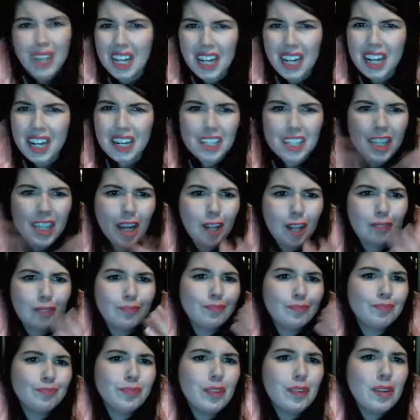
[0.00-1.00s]
And I didn't care
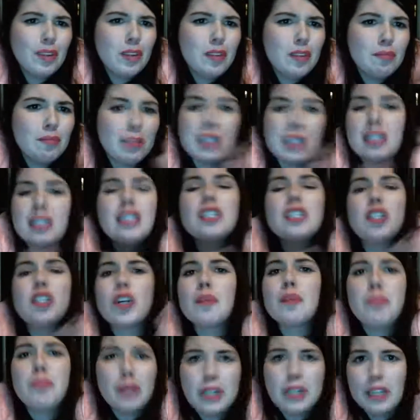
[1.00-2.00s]
because he
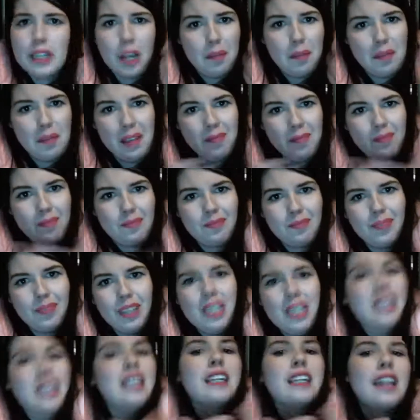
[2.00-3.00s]
took pity on me.
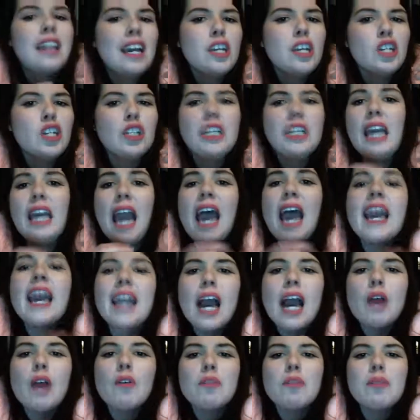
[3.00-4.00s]
He'd occasionally hang
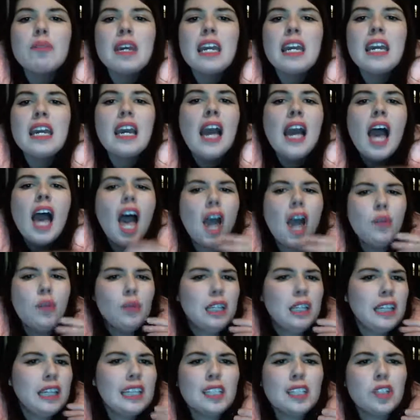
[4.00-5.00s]
out with me and
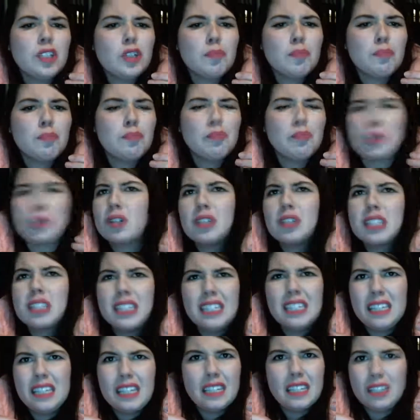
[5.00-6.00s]
we'd listen to burnt
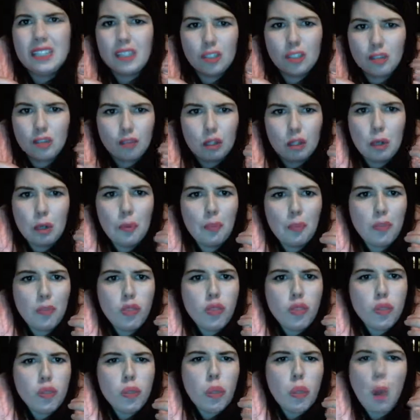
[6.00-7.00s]
CDs in his room,
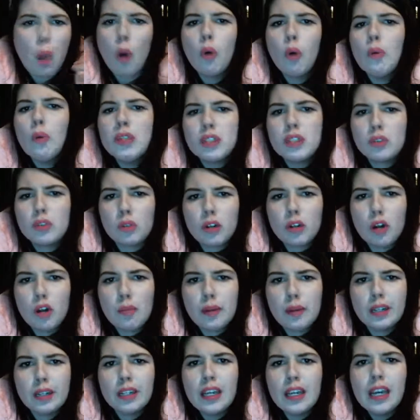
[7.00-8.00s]
always door
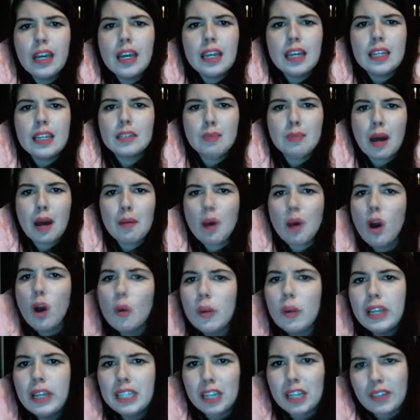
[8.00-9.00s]
open, his mom
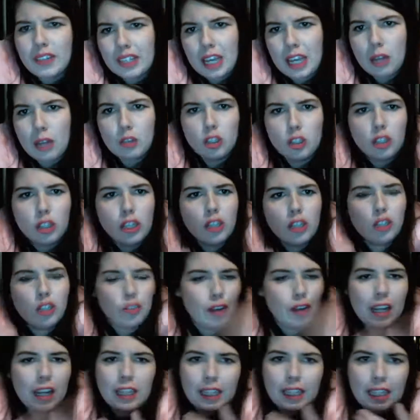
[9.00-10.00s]
always on the couch looking
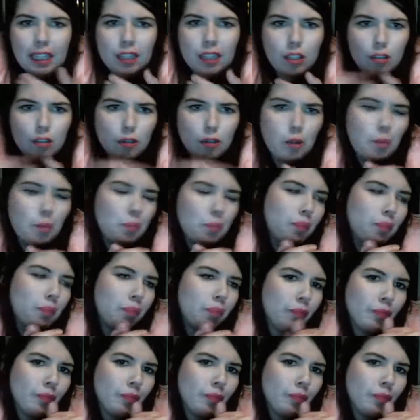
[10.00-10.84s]
directly into the room.